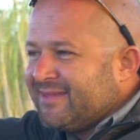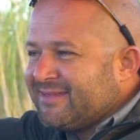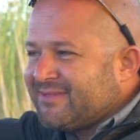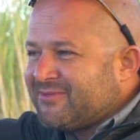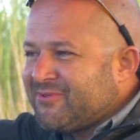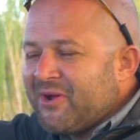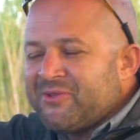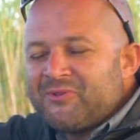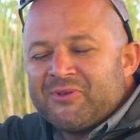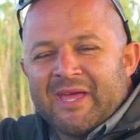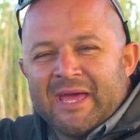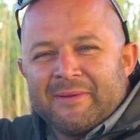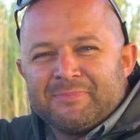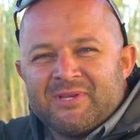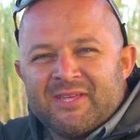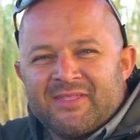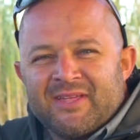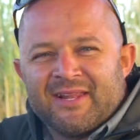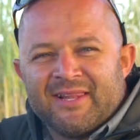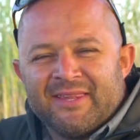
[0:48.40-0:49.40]
Try to
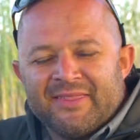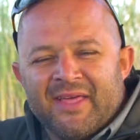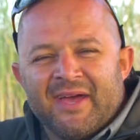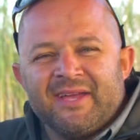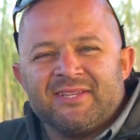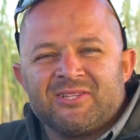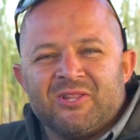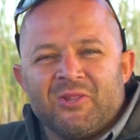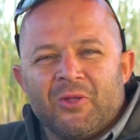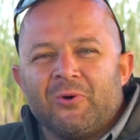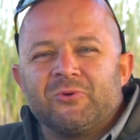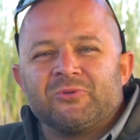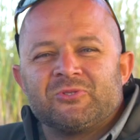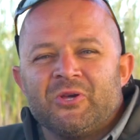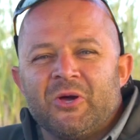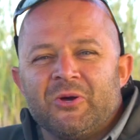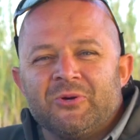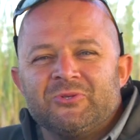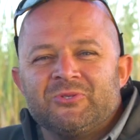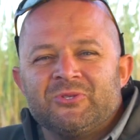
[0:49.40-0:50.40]
capture that nice long
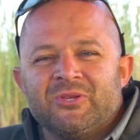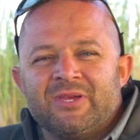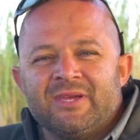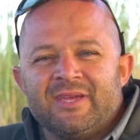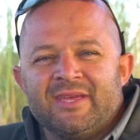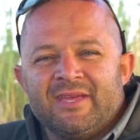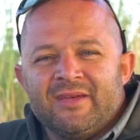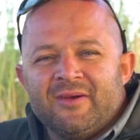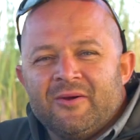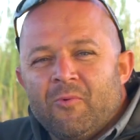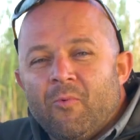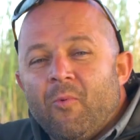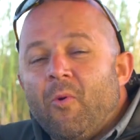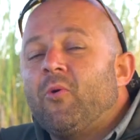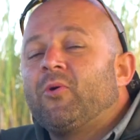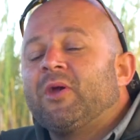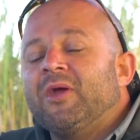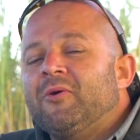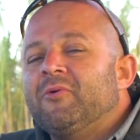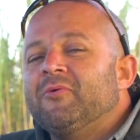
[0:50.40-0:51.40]
toes
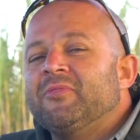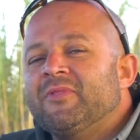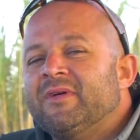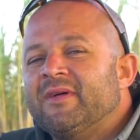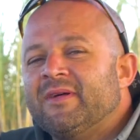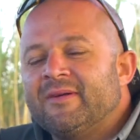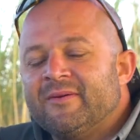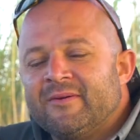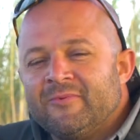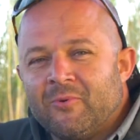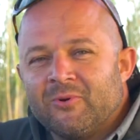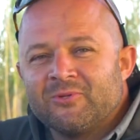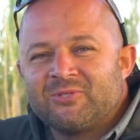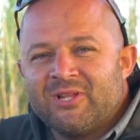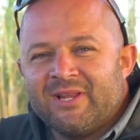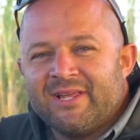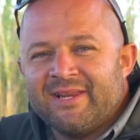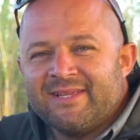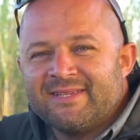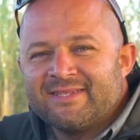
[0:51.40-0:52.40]
walking on the
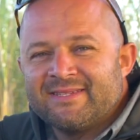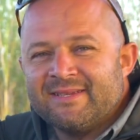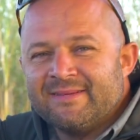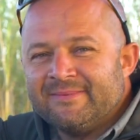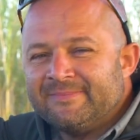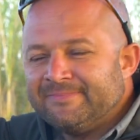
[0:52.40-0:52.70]
water lilies.